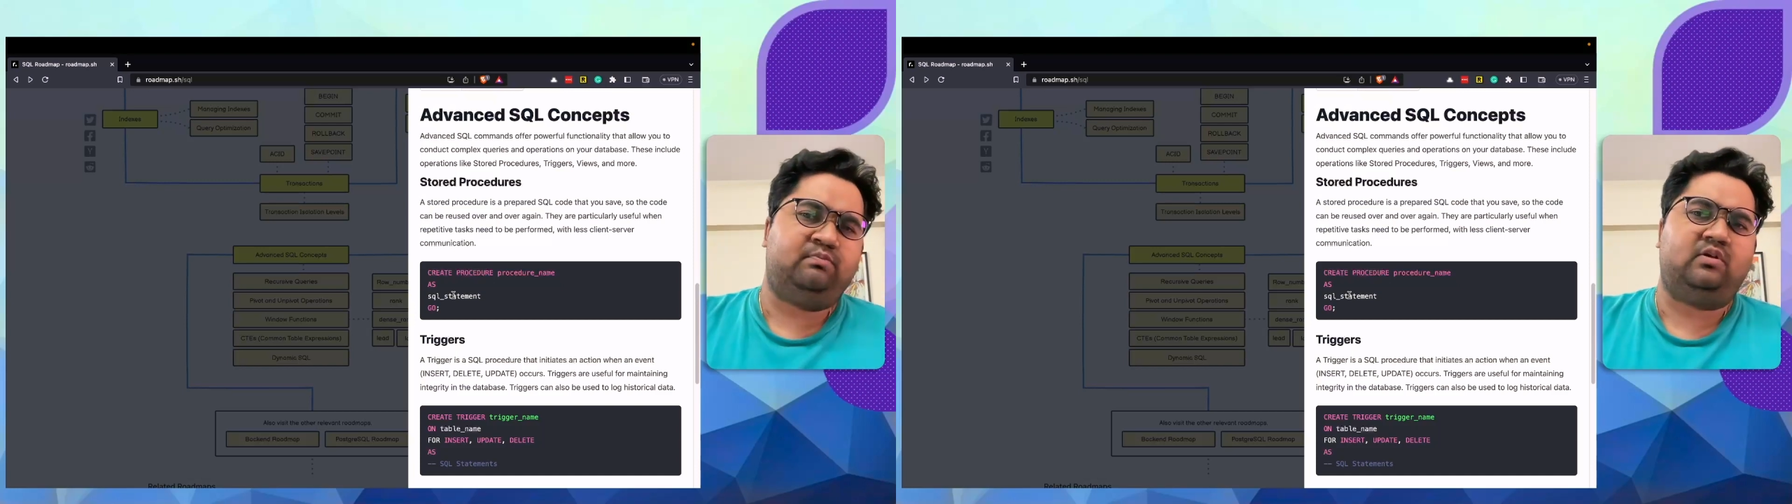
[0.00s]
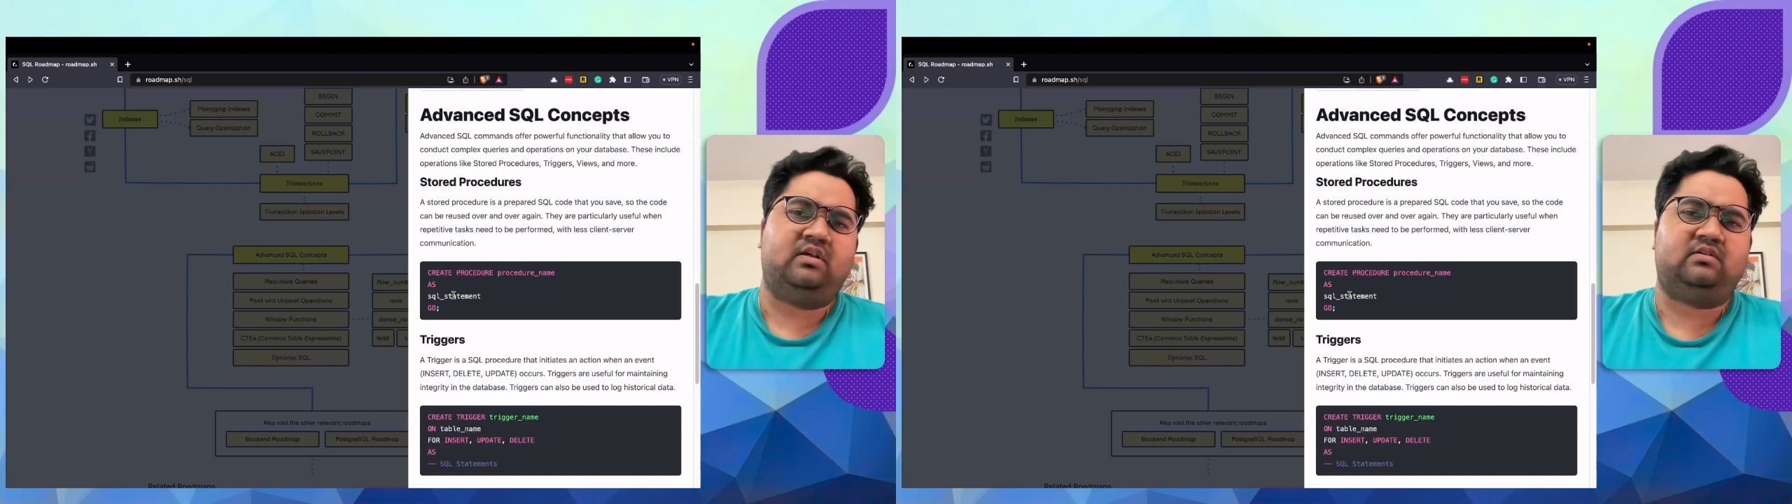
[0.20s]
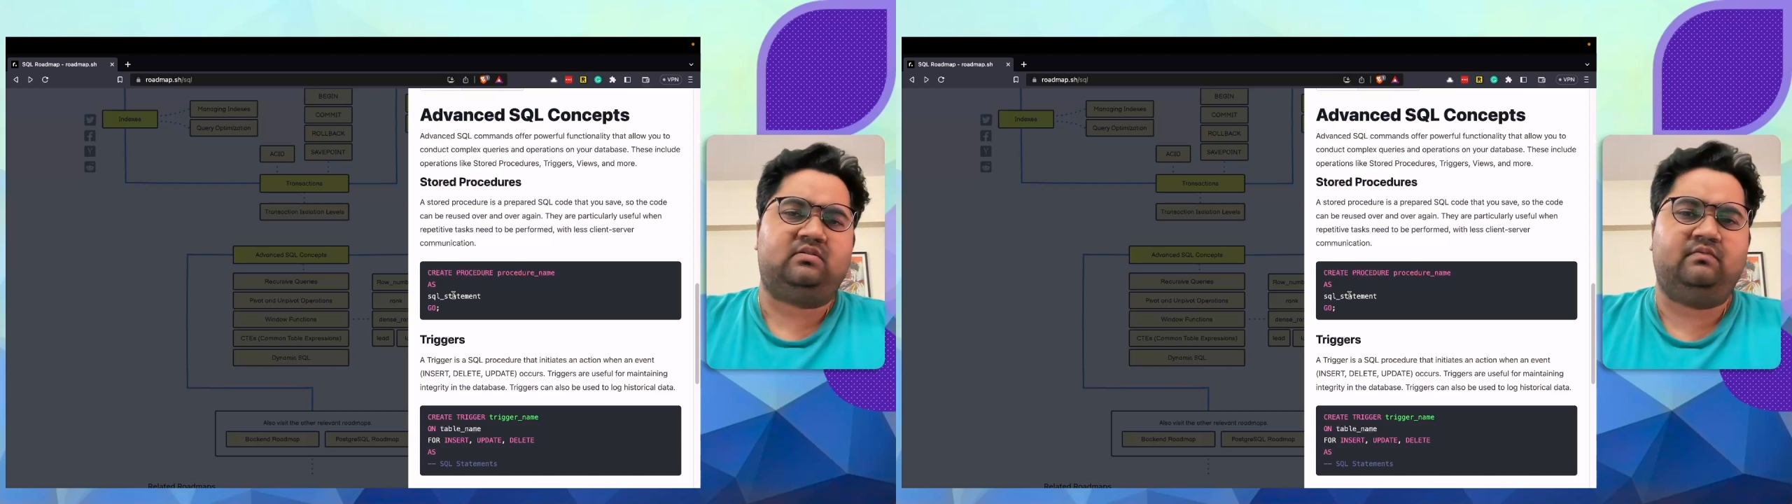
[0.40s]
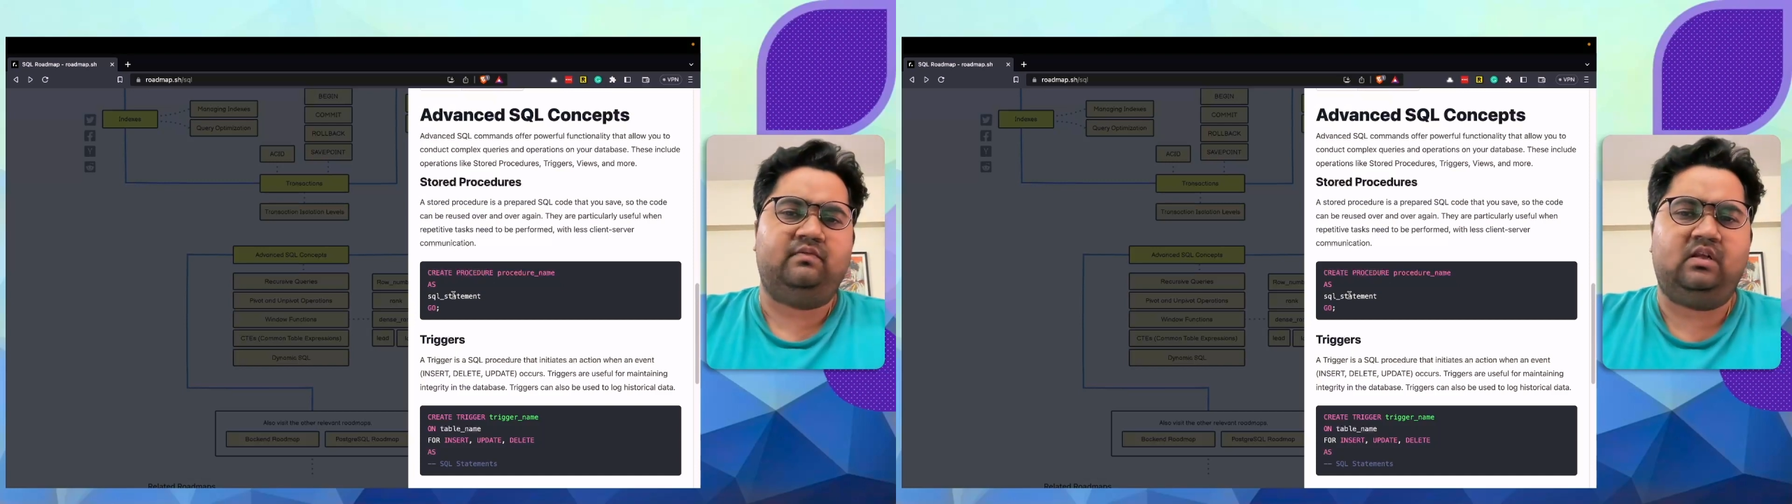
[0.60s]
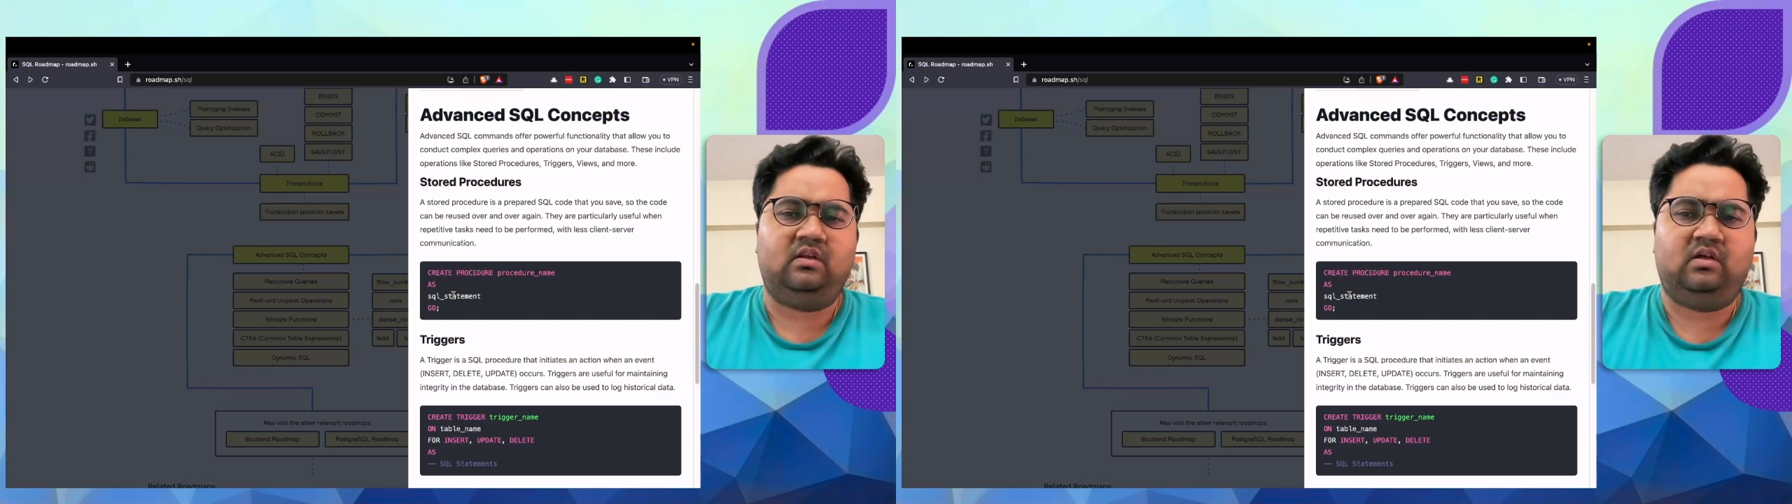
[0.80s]
products
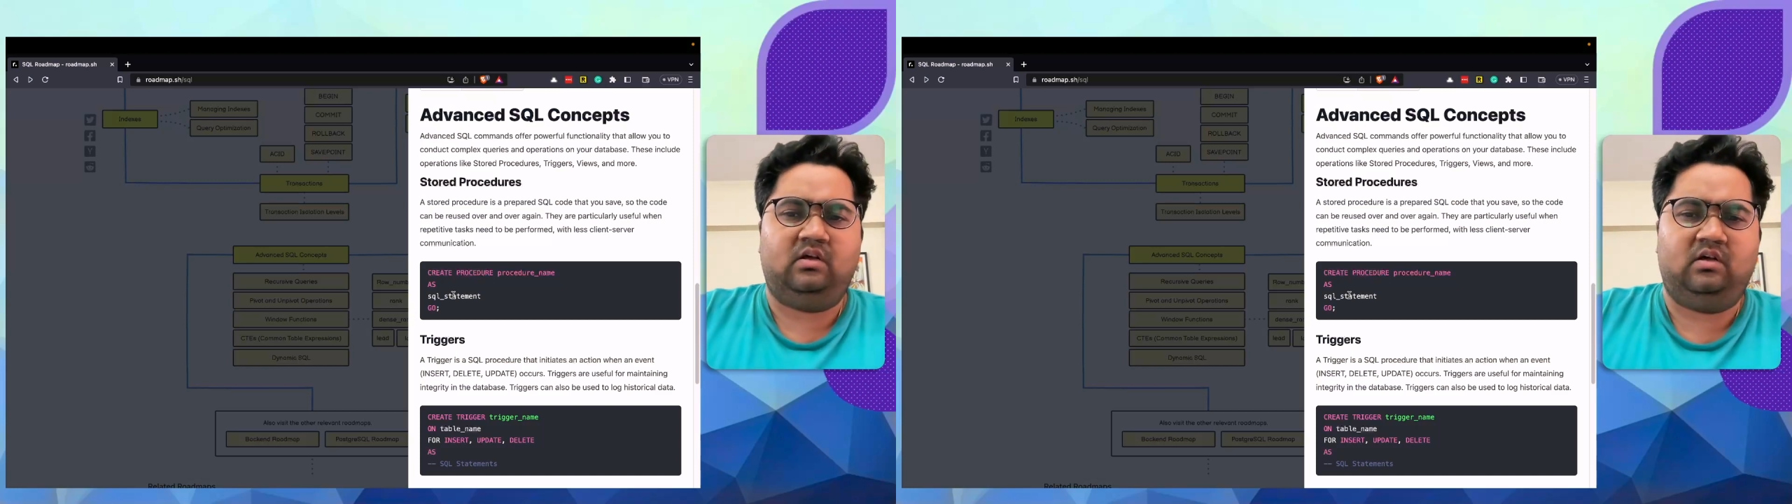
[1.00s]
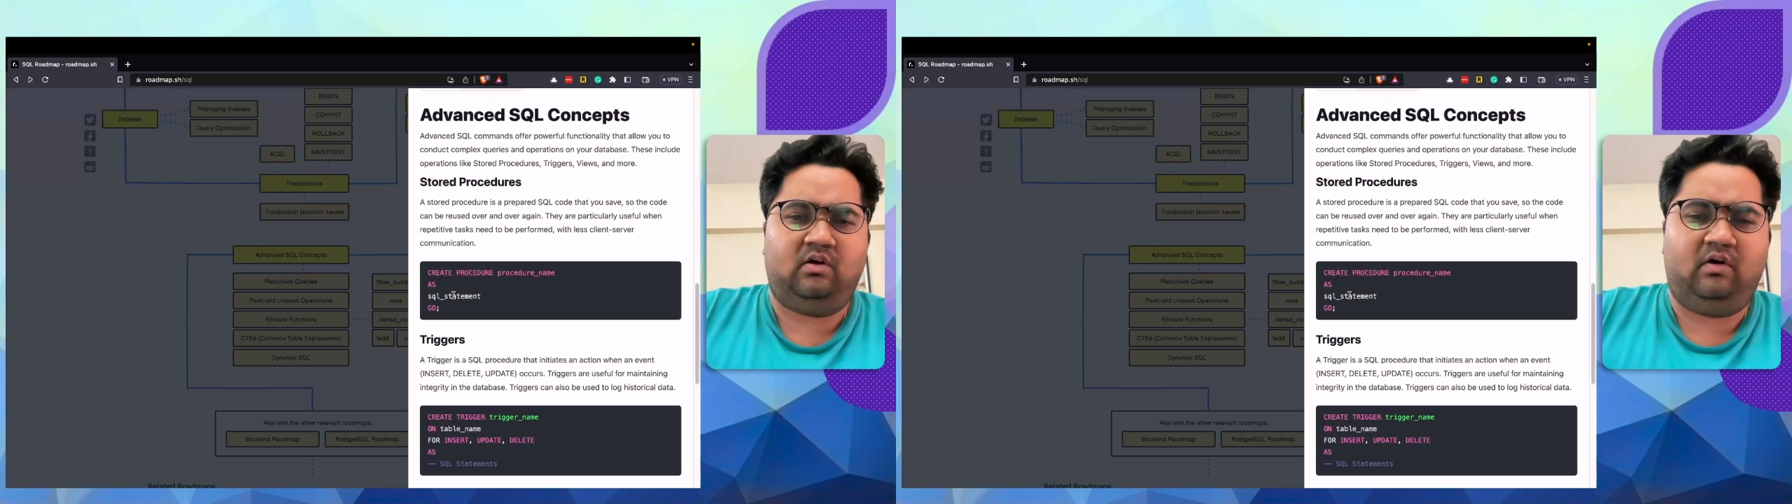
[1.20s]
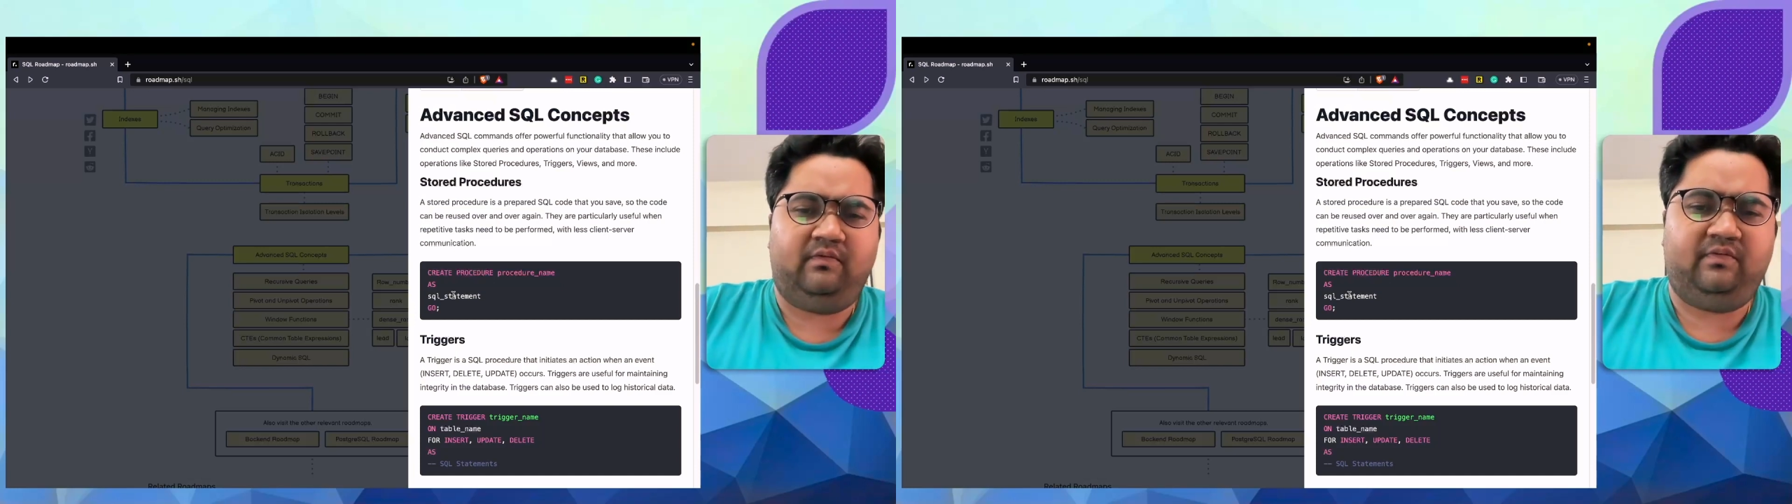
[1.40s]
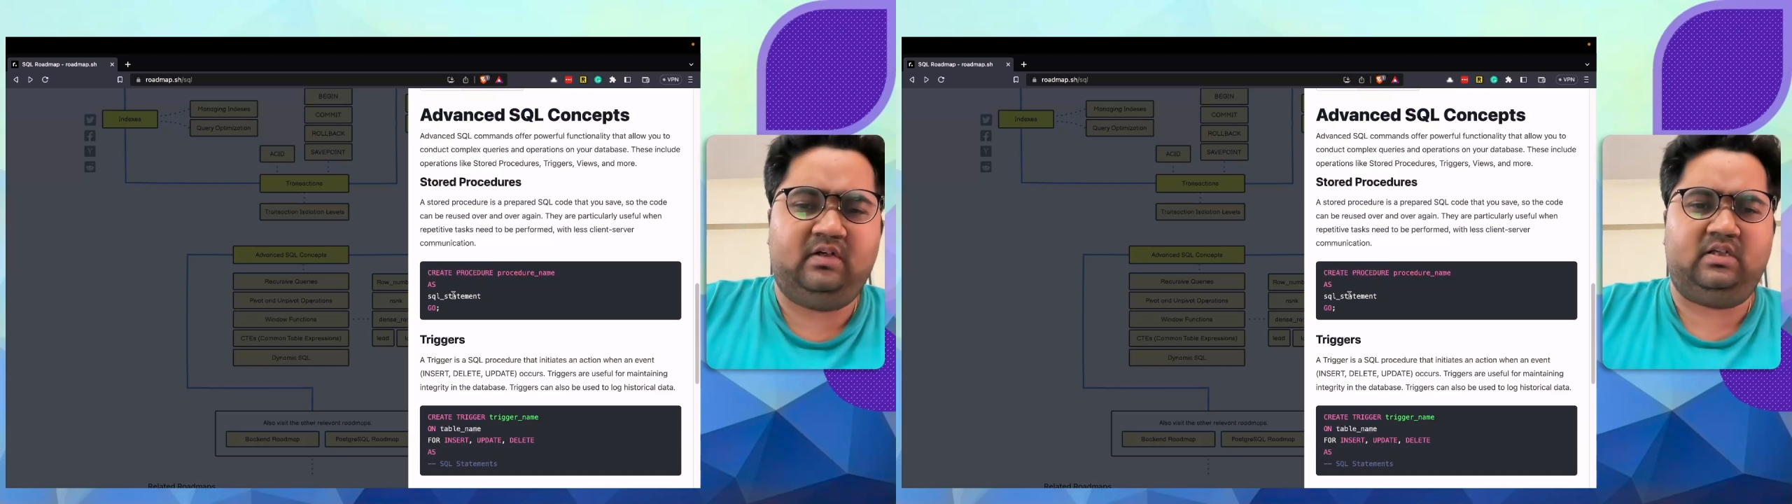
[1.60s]
will offer